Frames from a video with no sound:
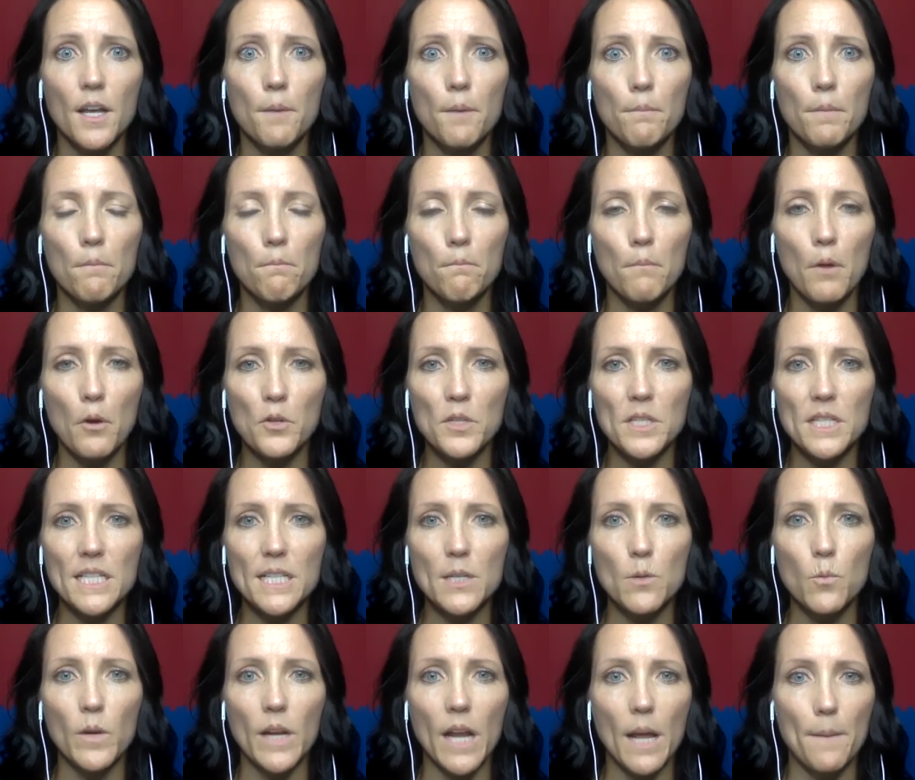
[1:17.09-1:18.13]
but
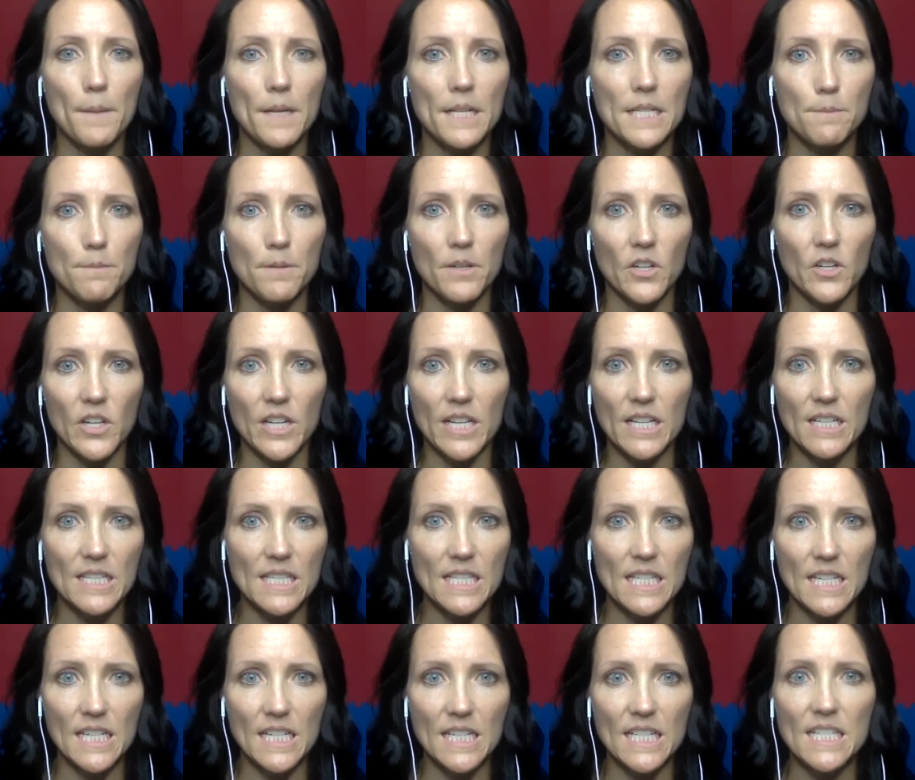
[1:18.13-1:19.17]
mostly what I'm
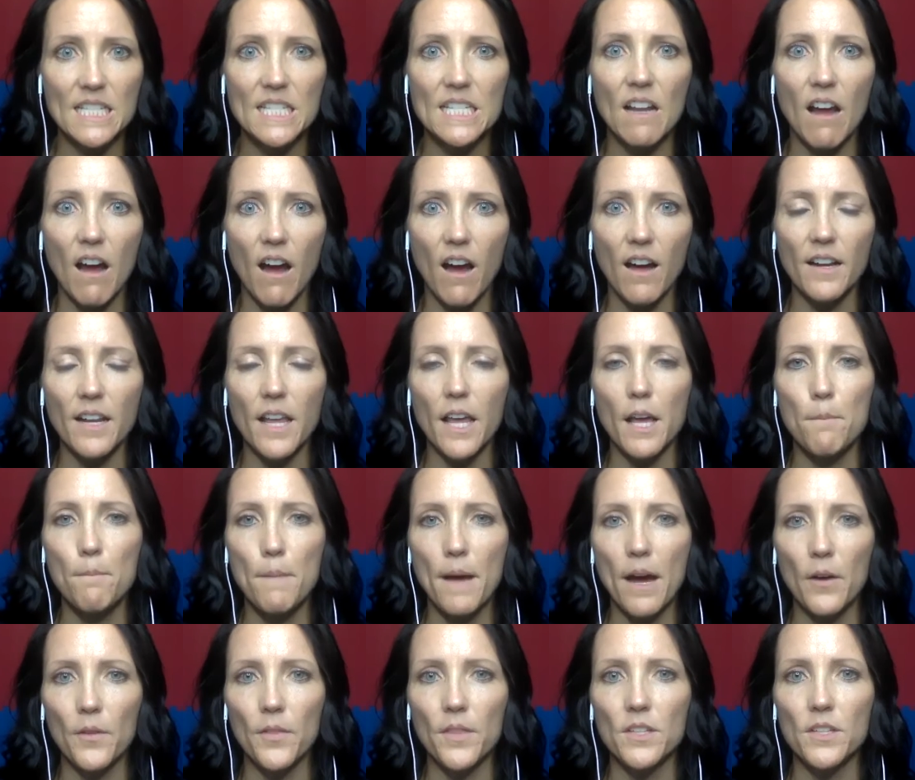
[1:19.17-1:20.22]
experiencing is not
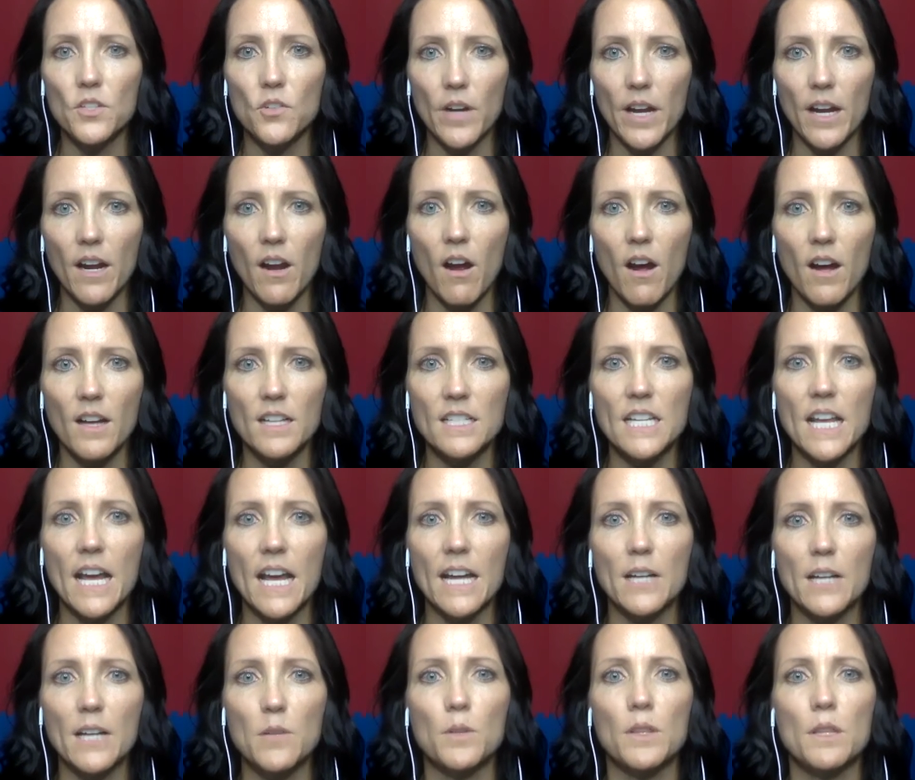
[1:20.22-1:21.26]
about the direct
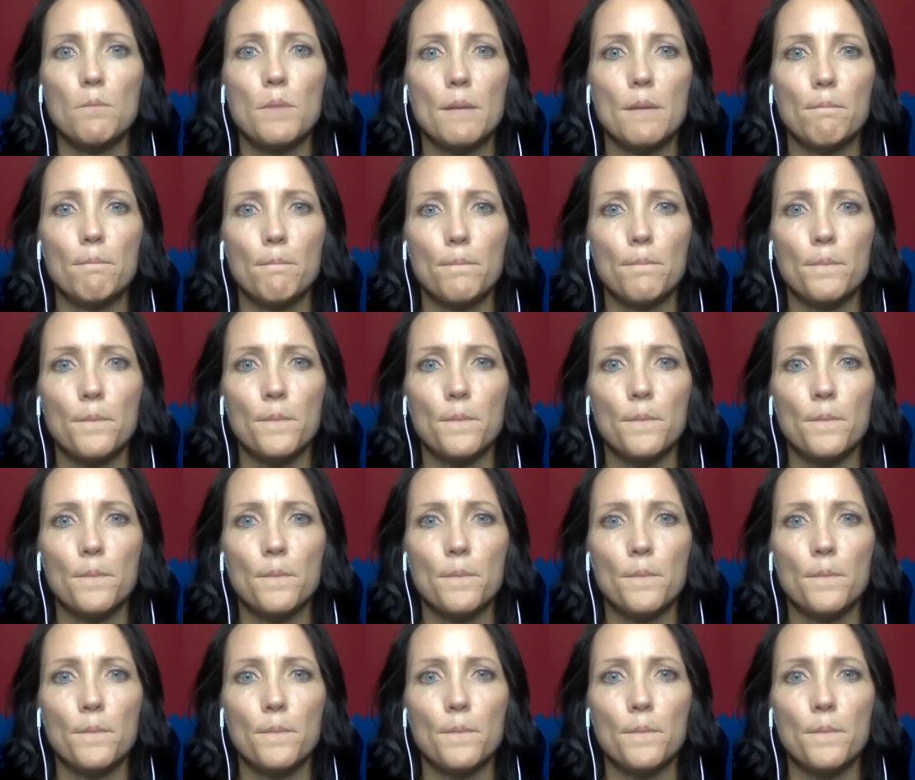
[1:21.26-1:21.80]
contact with the beam.